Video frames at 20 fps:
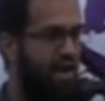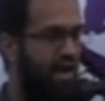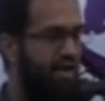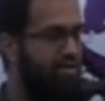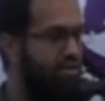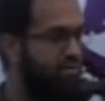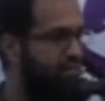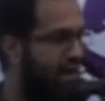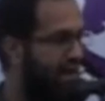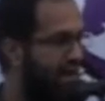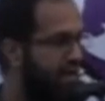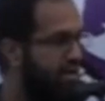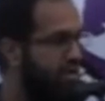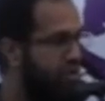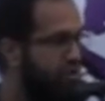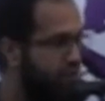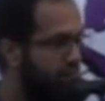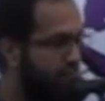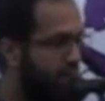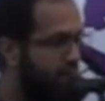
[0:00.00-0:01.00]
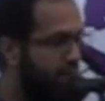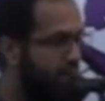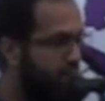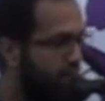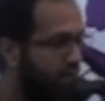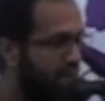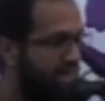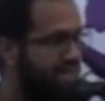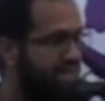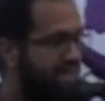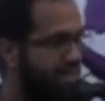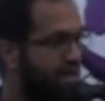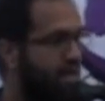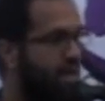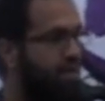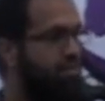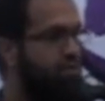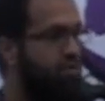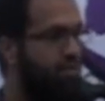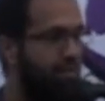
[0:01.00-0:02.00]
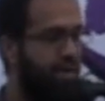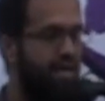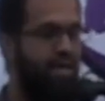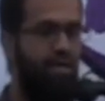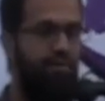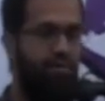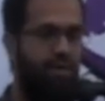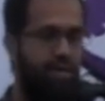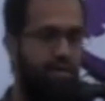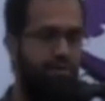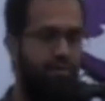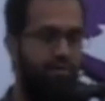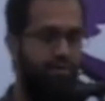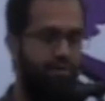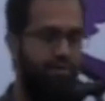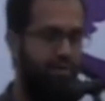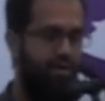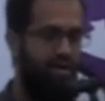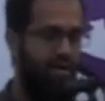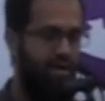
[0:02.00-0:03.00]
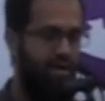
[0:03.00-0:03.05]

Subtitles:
And subhanAllah, she really brought Islam to many people.